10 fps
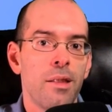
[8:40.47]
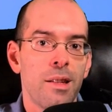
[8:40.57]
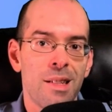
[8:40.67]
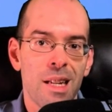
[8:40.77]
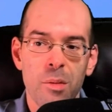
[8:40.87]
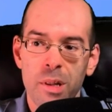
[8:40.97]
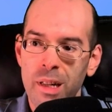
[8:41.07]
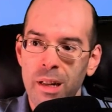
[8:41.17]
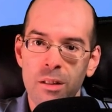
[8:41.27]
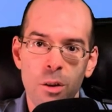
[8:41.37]
the same
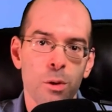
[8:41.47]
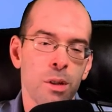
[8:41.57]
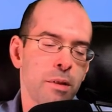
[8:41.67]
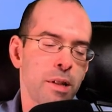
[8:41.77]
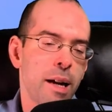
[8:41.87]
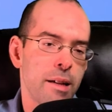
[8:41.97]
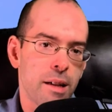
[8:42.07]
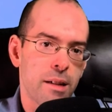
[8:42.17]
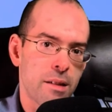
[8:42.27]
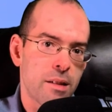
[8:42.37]
exact notes of the
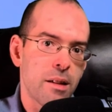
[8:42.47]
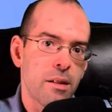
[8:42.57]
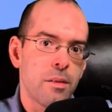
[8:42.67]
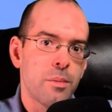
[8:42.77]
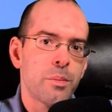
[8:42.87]
diatonic scale.